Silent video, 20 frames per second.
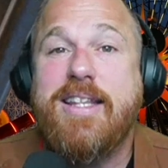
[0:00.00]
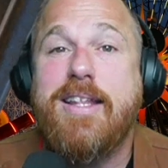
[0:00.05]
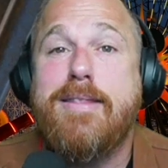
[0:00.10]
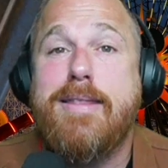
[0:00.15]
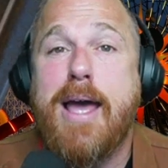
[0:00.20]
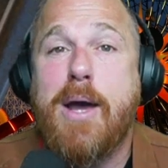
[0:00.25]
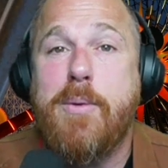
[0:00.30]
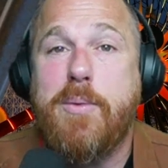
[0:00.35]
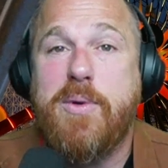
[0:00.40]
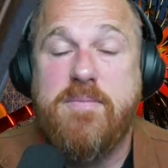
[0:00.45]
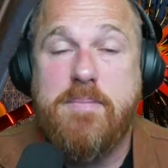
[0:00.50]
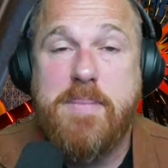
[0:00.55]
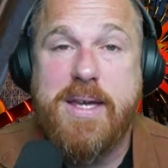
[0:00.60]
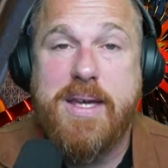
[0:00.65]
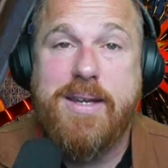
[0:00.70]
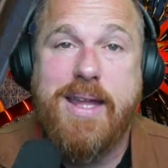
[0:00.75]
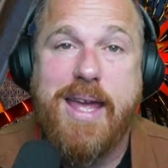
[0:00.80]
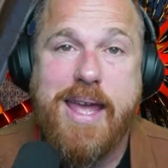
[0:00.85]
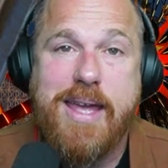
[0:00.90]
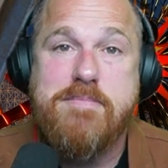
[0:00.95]
that that would have been
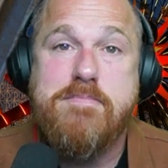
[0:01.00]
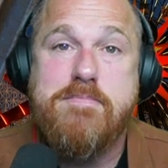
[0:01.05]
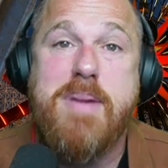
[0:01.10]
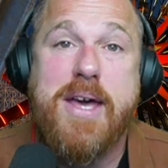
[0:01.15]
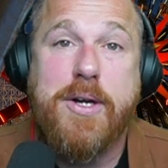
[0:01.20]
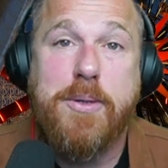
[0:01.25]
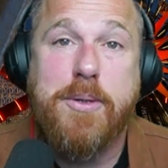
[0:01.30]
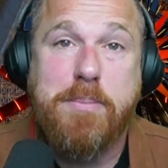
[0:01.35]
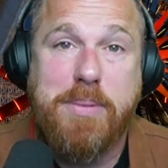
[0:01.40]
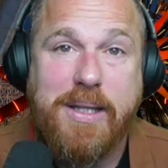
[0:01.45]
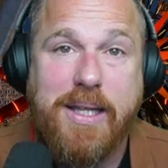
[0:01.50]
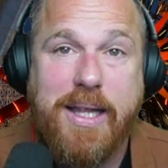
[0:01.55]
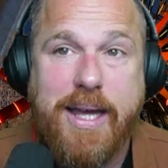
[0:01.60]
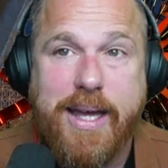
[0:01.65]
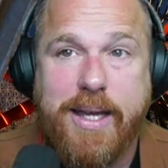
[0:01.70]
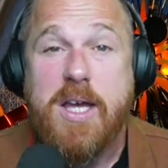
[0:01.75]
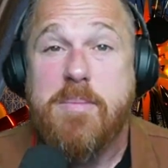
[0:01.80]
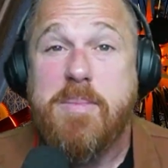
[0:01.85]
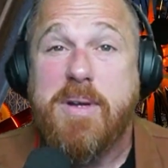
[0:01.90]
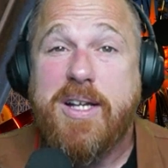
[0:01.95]
a better play
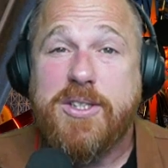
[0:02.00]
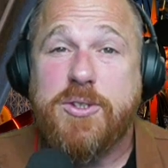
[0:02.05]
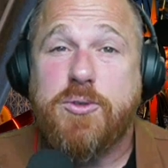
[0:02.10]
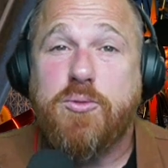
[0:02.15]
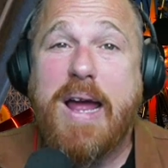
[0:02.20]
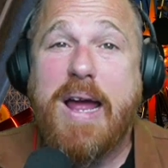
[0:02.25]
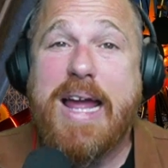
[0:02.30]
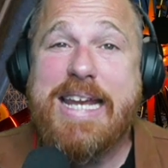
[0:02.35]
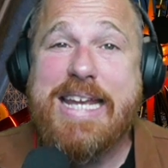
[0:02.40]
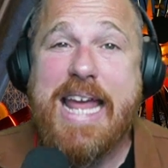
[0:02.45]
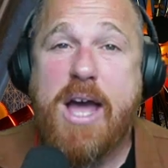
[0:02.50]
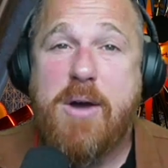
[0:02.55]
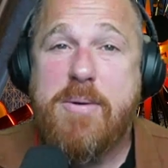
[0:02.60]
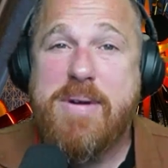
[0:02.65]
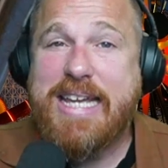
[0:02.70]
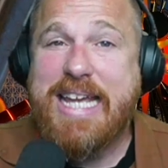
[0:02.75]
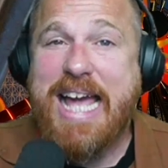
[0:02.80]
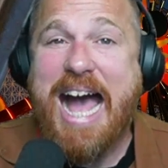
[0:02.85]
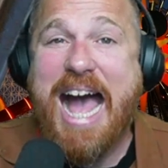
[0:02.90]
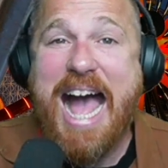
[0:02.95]
because right now it
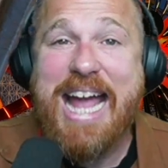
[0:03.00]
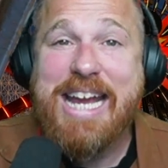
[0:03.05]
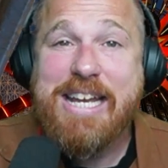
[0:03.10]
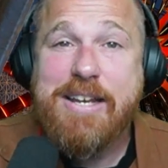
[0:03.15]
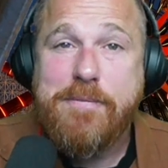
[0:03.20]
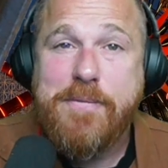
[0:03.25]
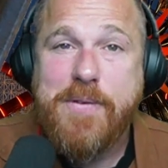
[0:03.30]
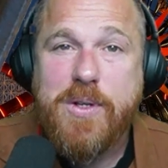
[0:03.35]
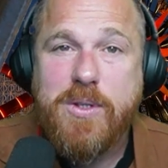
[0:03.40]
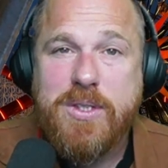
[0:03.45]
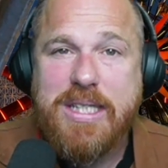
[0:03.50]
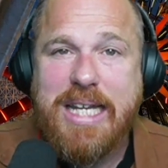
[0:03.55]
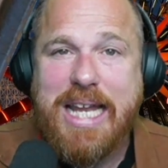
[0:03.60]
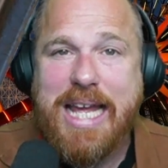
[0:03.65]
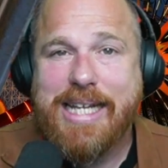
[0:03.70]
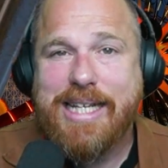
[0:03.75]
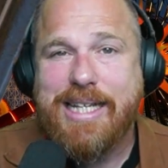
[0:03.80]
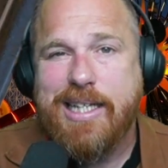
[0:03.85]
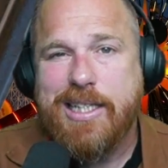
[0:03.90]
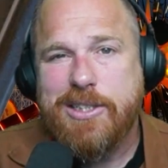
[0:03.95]
kind of feels
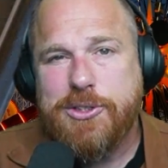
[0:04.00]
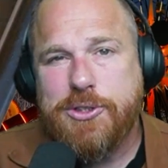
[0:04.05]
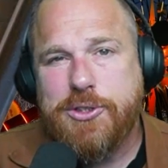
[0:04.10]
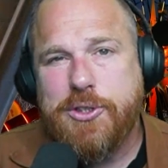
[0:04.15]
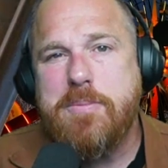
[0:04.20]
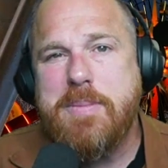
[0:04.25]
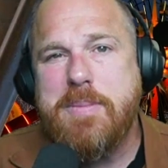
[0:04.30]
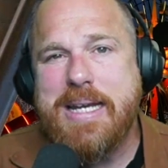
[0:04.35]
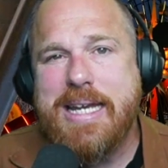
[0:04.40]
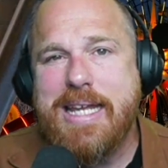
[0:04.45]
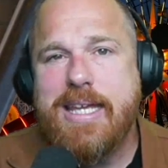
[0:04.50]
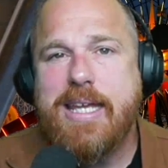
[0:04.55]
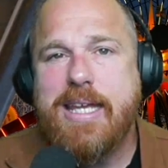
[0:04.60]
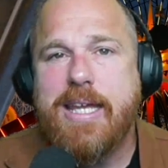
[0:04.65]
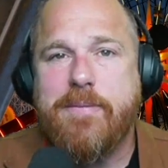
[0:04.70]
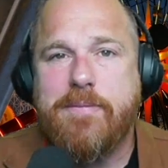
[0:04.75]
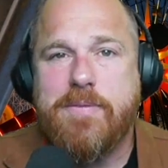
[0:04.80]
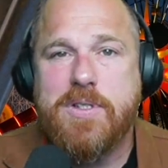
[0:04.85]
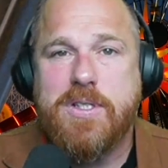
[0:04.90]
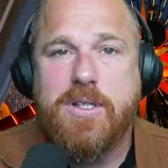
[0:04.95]
like too many
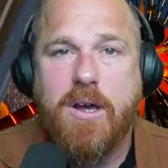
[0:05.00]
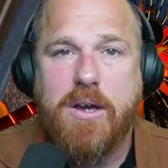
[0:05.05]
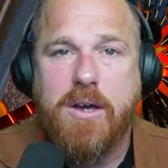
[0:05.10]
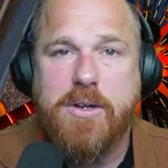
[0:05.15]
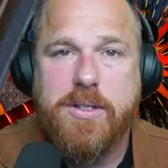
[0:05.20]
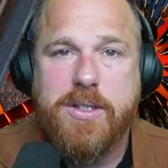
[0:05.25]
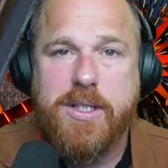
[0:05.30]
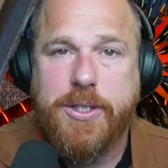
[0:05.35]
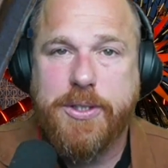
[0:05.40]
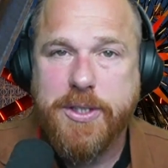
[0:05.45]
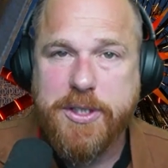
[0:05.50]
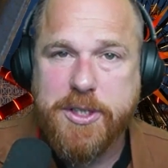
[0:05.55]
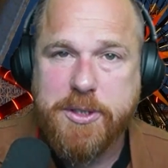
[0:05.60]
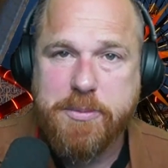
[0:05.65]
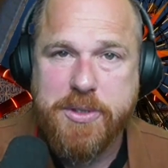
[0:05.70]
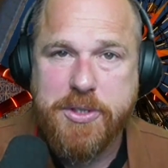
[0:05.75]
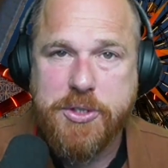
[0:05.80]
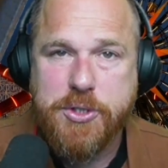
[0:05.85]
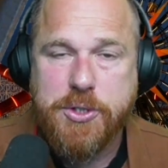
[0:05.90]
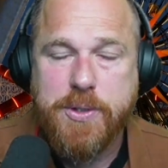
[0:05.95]
gifts under the
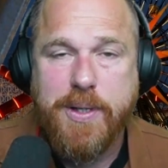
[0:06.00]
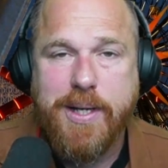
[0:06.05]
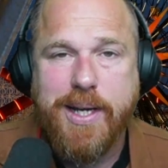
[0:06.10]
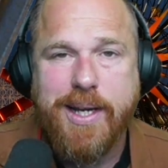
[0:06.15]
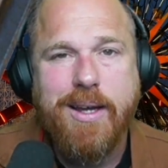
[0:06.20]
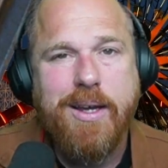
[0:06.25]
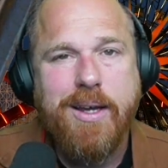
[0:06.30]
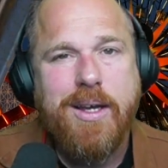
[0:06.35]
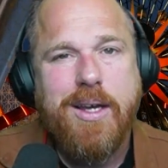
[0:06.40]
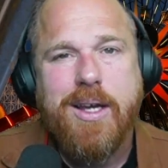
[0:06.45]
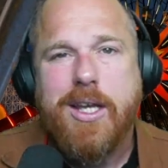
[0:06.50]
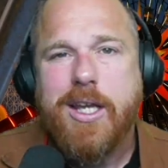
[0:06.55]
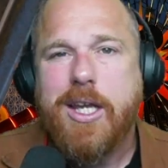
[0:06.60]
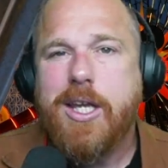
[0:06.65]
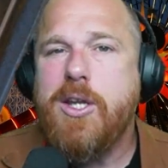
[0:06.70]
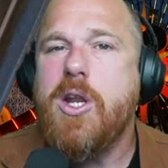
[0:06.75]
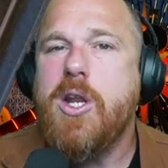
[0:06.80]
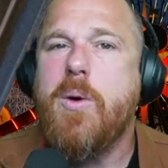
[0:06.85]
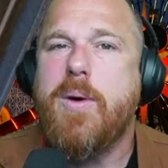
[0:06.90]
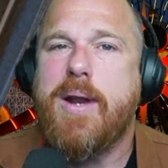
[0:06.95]
Christmas tree. You
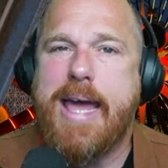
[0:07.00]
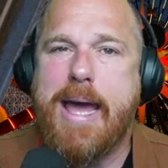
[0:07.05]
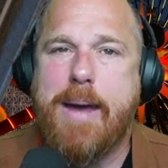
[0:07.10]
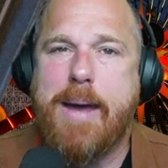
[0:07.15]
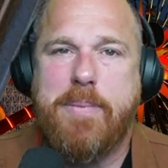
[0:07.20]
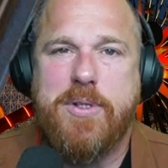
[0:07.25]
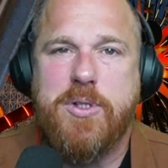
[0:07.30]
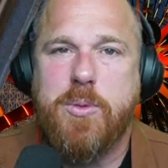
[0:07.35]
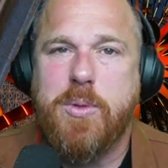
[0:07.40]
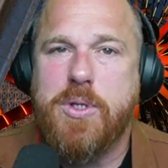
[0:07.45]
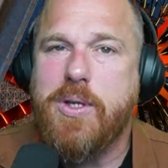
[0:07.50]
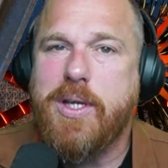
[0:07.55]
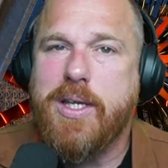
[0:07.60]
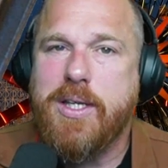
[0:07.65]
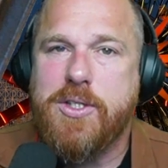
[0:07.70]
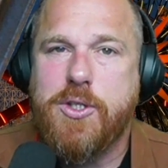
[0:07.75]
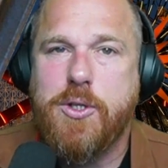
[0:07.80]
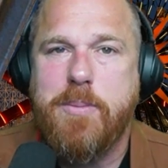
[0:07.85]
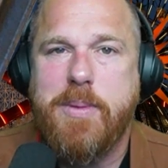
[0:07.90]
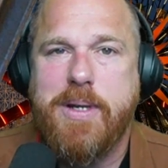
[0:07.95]
know what happens when you get
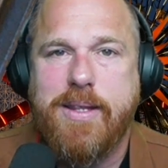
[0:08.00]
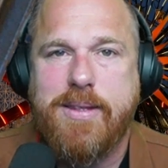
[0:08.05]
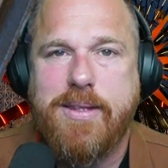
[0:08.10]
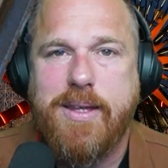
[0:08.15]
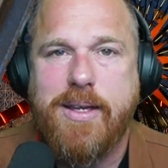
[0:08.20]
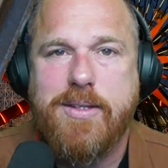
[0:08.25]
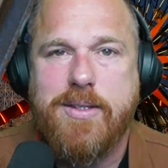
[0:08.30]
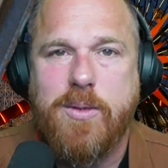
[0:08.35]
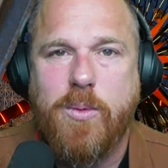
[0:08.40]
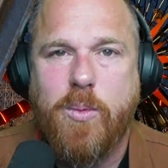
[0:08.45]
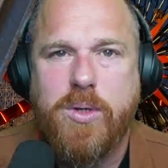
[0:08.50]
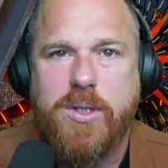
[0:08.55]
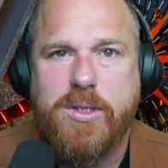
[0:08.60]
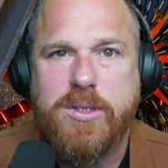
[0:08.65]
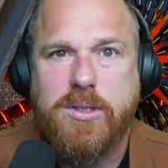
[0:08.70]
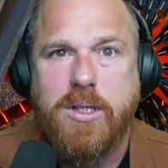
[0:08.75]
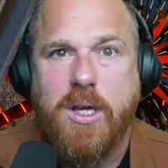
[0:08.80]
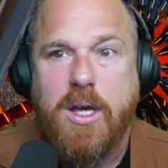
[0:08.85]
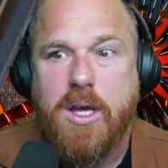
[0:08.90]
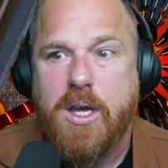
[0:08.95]
too many things at
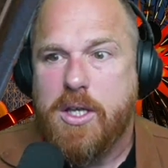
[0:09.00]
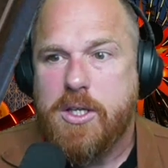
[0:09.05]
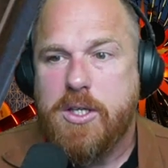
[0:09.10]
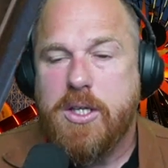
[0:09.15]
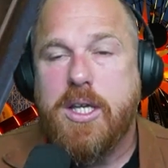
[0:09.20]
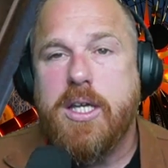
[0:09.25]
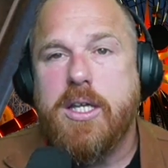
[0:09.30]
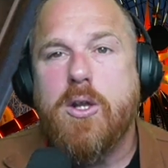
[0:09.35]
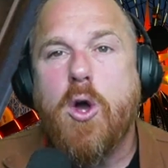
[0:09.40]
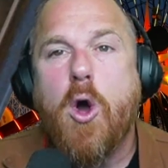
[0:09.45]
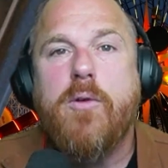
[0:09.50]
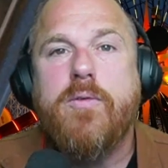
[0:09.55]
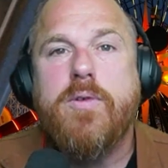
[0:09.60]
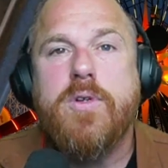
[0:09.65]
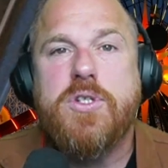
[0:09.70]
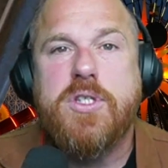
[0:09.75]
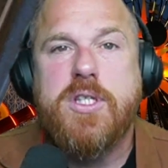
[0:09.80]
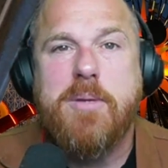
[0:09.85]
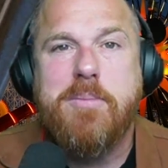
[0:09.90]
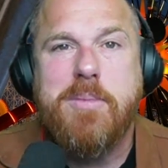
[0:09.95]
once. You get
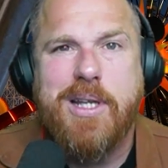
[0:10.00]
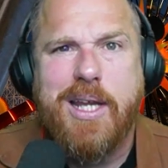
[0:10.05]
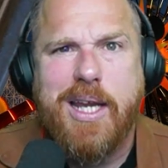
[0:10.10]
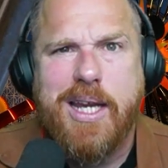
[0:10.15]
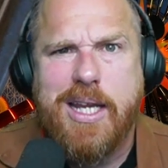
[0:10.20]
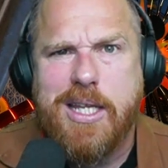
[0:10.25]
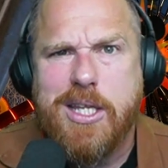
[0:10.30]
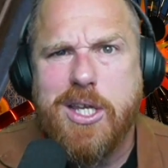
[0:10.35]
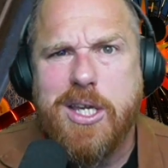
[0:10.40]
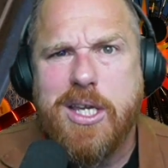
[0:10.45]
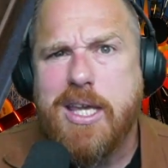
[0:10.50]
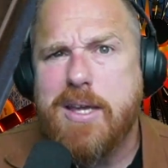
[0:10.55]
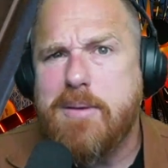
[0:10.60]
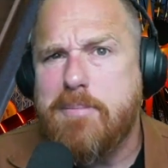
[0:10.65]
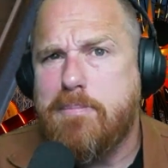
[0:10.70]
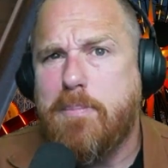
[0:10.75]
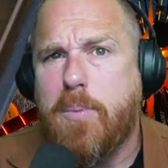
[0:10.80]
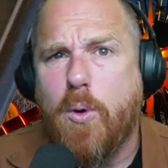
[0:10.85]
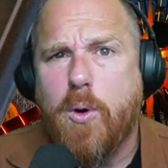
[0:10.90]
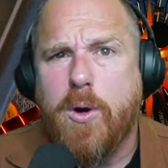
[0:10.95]
overstimulated, you
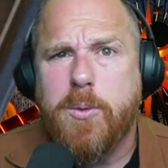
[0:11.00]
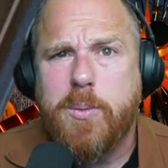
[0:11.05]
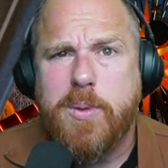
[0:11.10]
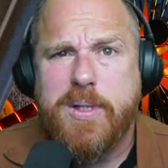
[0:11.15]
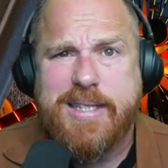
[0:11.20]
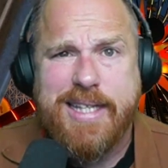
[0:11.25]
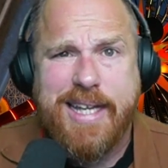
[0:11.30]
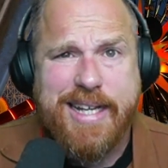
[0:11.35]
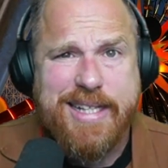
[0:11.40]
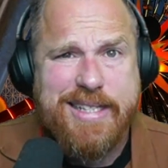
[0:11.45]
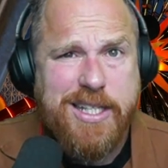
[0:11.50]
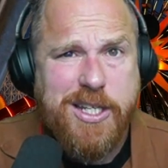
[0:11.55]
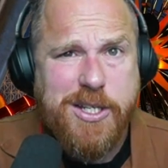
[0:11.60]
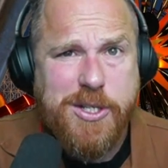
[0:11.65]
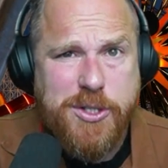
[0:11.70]
get bored with things, and you